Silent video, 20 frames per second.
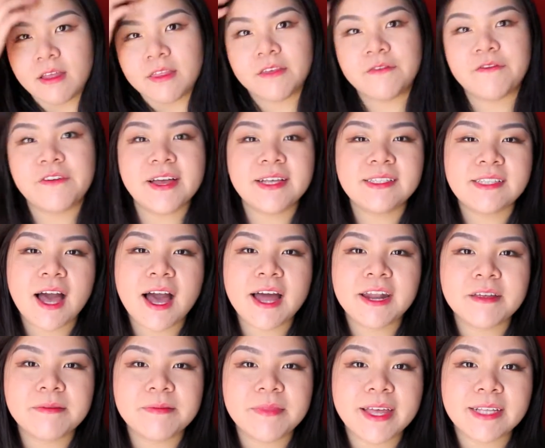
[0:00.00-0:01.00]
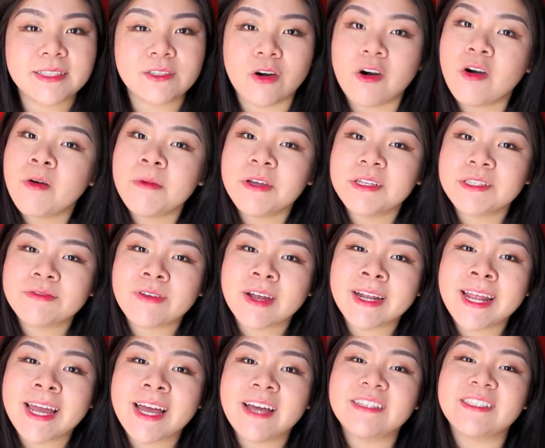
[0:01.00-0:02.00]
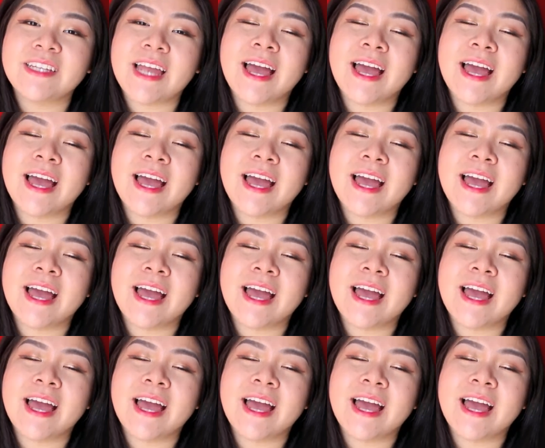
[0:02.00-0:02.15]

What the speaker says: The first item that's almost run out,